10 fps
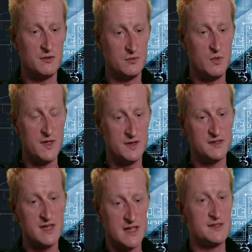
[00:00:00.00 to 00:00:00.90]
the when the
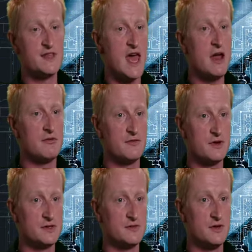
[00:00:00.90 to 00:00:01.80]
set's there in
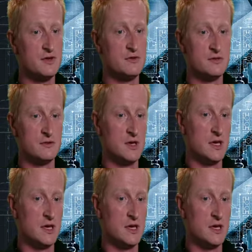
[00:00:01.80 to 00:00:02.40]
front of you and